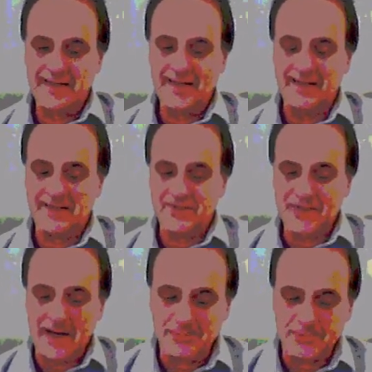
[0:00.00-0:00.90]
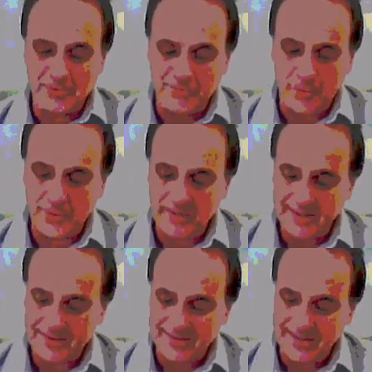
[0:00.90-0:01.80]
In chapter
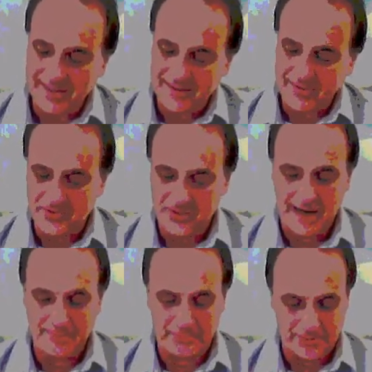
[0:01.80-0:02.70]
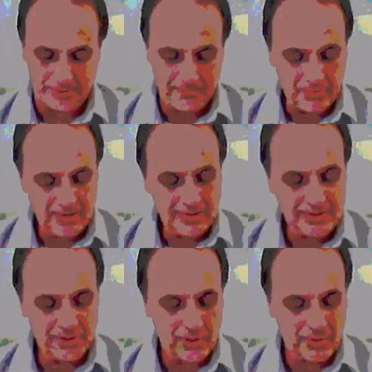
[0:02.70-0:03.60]
40, at the end of the chapter,
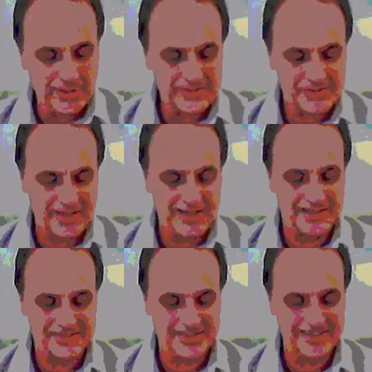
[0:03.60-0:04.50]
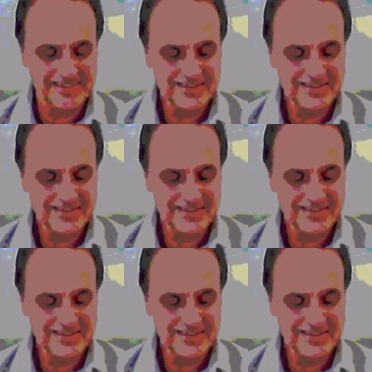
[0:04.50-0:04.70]
you know, he says,